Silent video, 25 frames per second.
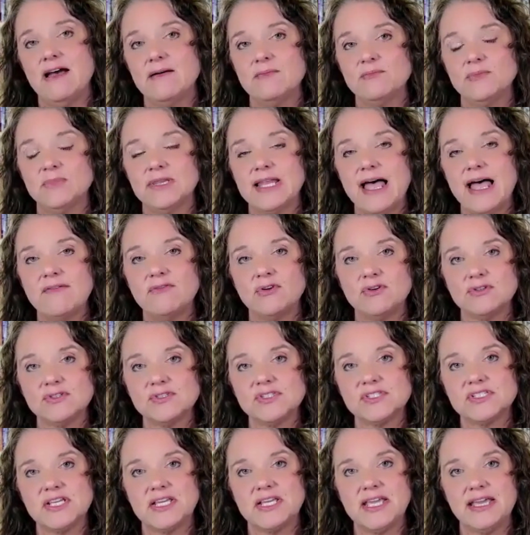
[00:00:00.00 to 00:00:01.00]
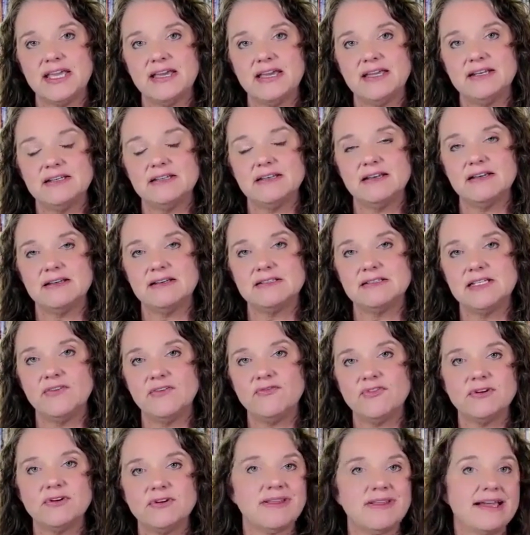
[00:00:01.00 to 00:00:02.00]
levels to get
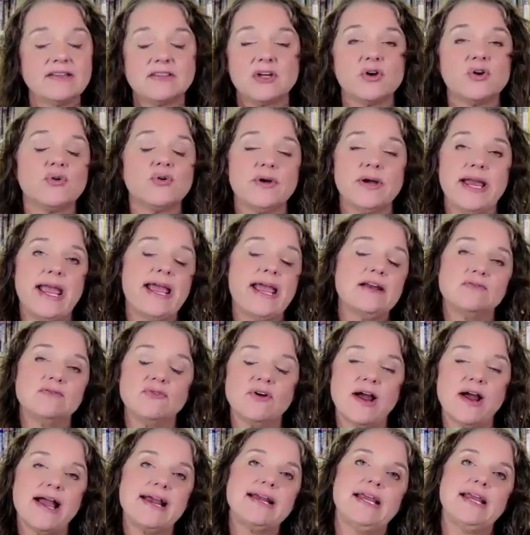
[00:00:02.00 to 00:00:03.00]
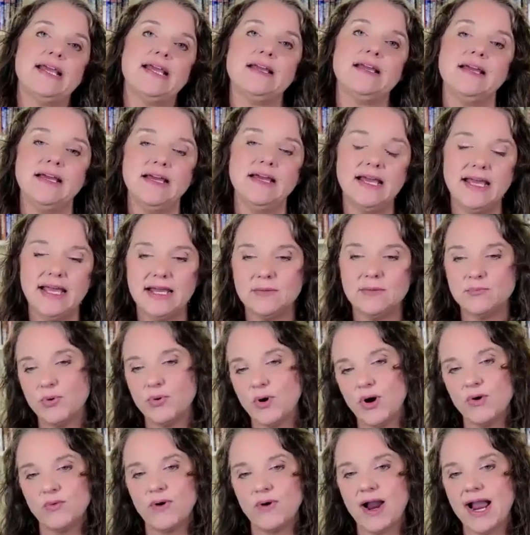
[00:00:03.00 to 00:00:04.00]
different, like the creative writing in
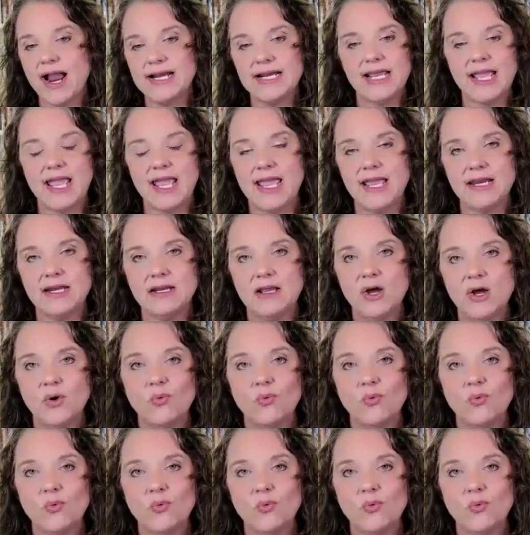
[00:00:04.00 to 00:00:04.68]
Pro Writing Aid.